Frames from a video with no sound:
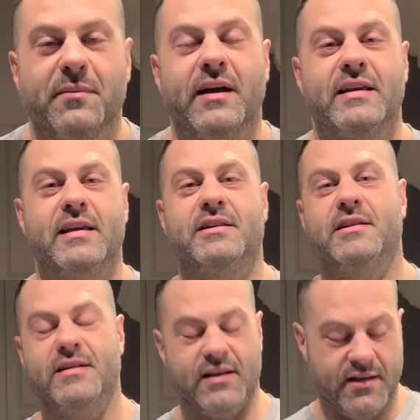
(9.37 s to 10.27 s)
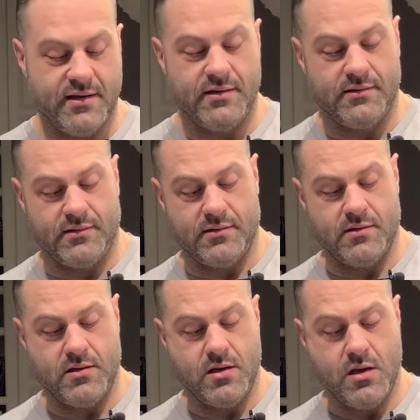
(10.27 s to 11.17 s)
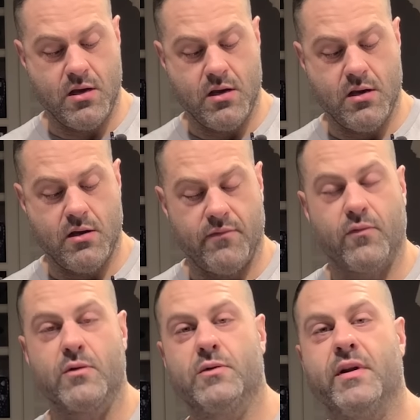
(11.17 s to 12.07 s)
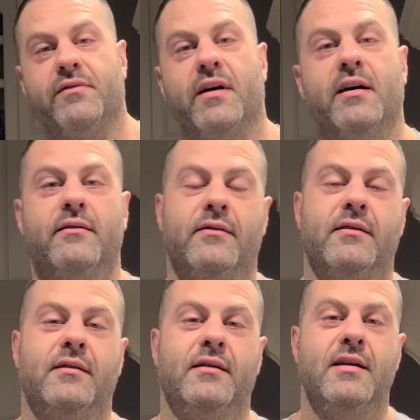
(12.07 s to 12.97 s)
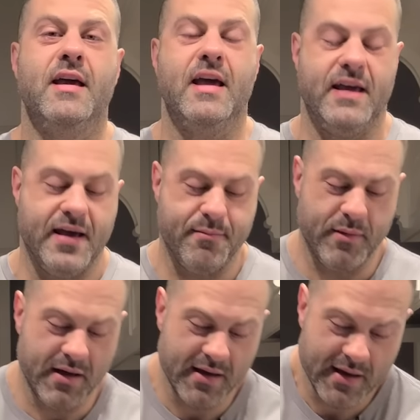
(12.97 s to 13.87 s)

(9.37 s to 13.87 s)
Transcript: my kitchen. It is four twenty-five a m You